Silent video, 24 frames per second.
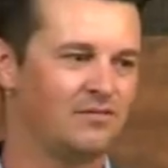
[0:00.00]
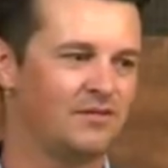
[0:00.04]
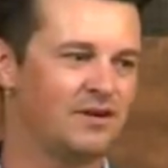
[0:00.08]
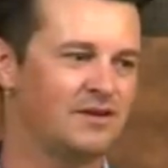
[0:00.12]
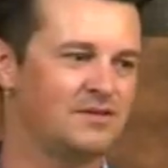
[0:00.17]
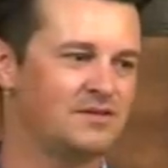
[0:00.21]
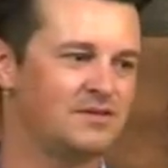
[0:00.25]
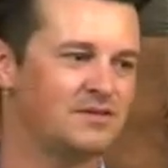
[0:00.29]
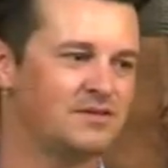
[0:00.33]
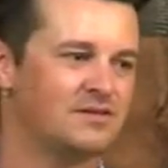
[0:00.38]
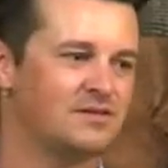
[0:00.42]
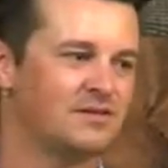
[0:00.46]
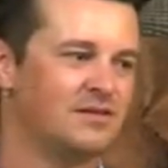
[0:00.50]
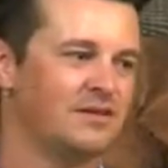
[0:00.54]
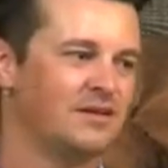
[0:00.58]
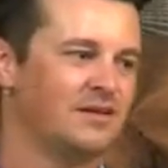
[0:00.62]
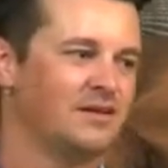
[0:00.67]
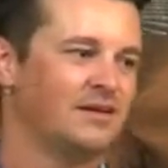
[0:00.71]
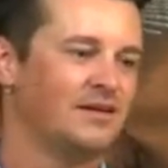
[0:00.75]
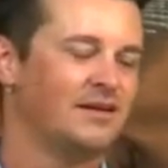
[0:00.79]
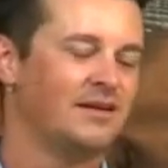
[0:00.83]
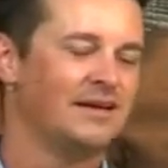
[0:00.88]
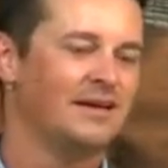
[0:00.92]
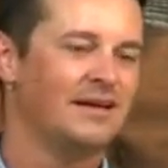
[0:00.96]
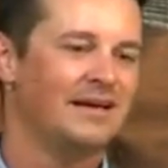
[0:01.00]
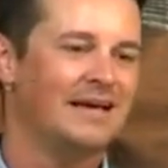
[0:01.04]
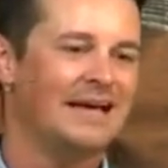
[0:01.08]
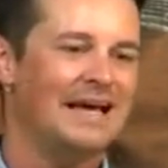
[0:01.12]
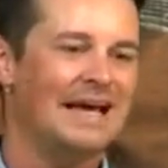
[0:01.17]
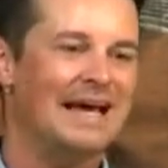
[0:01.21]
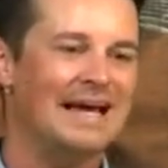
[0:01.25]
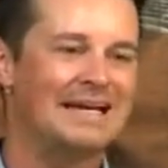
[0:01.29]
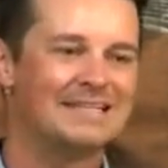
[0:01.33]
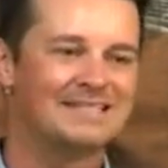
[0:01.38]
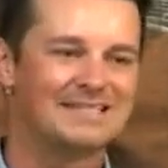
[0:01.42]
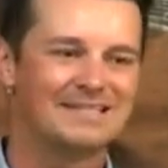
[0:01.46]
Friends,
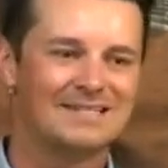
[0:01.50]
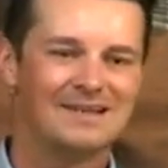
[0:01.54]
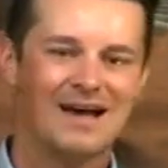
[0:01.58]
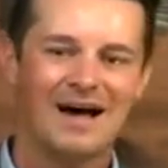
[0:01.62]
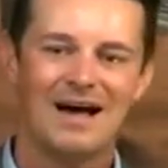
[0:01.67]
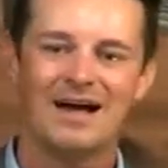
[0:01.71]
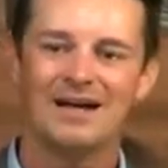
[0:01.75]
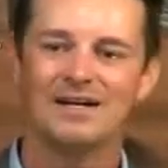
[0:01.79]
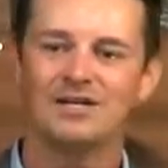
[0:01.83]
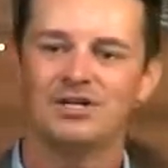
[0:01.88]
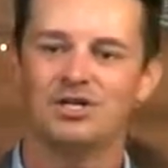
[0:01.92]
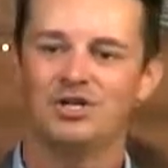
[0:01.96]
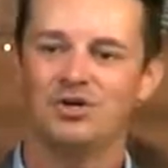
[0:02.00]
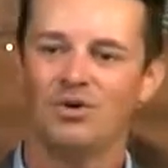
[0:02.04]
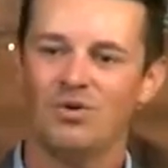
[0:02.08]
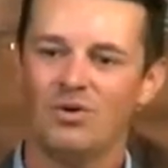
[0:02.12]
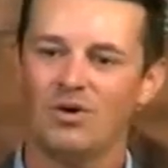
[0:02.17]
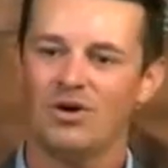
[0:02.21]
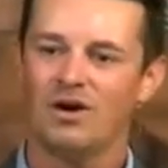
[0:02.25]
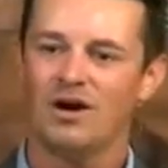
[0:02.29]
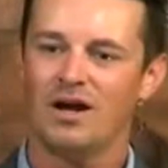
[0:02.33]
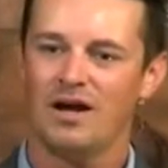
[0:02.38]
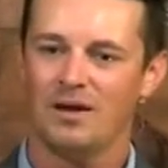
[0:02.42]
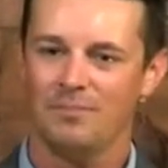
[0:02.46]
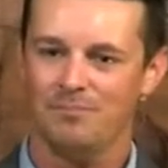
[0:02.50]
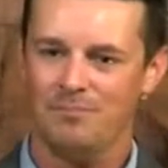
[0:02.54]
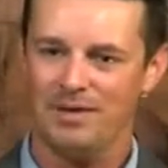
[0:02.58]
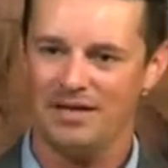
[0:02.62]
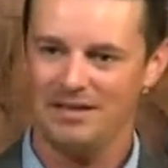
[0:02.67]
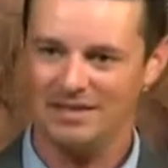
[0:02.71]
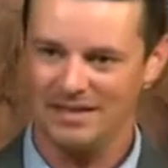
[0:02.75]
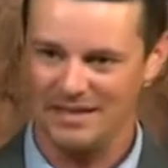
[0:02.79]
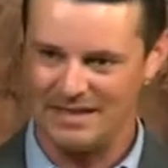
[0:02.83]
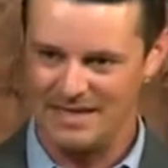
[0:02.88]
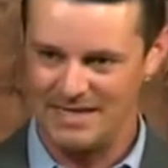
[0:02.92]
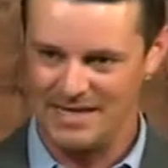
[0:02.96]
it's not your
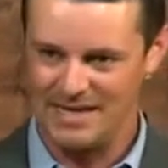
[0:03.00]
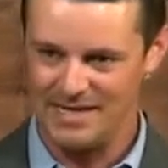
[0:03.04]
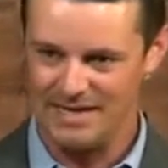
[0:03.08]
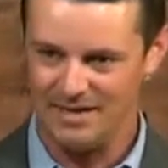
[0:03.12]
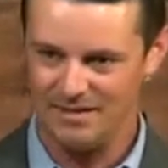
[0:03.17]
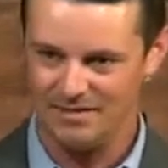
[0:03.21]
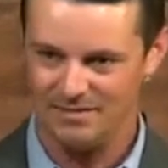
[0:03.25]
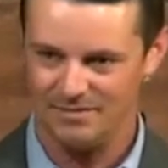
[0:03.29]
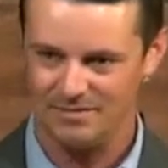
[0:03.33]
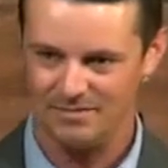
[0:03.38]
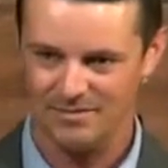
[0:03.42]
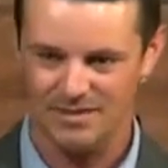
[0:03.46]
ability